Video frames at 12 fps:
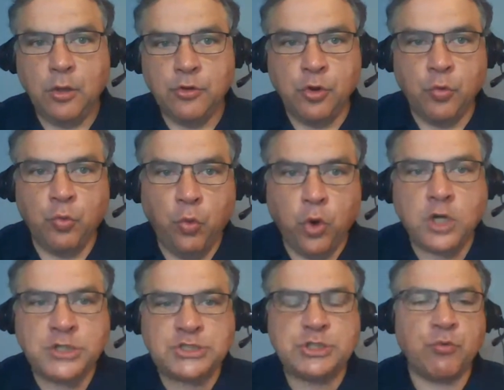The
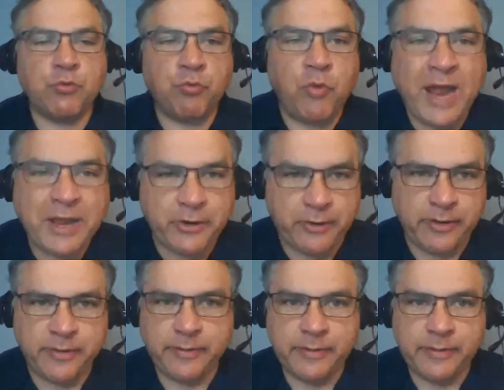worst record